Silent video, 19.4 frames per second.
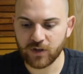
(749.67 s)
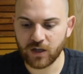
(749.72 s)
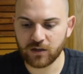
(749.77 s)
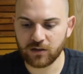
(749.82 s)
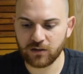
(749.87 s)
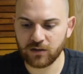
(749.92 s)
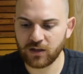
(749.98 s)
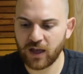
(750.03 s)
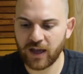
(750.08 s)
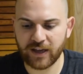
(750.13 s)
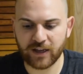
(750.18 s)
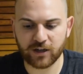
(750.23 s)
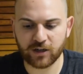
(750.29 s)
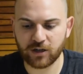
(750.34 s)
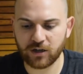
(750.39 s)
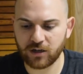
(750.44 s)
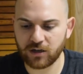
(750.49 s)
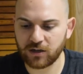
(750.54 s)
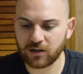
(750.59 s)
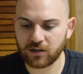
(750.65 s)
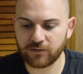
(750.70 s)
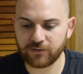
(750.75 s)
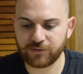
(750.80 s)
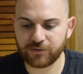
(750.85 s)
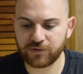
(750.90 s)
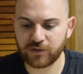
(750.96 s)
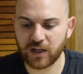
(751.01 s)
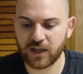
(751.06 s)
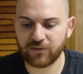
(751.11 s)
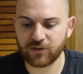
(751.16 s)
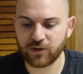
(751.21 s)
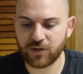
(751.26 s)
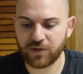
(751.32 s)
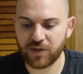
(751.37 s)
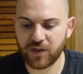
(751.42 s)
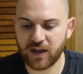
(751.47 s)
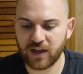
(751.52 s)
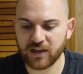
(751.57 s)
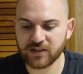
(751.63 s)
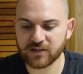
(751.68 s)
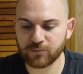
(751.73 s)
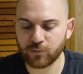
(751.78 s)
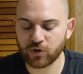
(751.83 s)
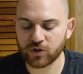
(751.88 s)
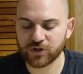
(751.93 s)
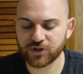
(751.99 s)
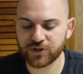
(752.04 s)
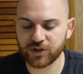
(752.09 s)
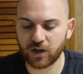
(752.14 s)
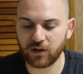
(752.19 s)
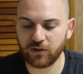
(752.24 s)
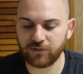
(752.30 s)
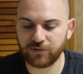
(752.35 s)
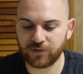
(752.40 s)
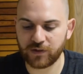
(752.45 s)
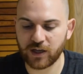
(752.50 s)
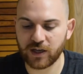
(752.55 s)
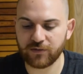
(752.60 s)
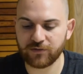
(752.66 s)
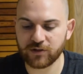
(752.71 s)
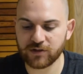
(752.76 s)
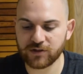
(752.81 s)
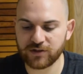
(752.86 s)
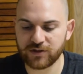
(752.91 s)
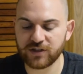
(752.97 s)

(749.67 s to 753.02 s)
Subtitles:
lighter flavored things, more subtle flavors,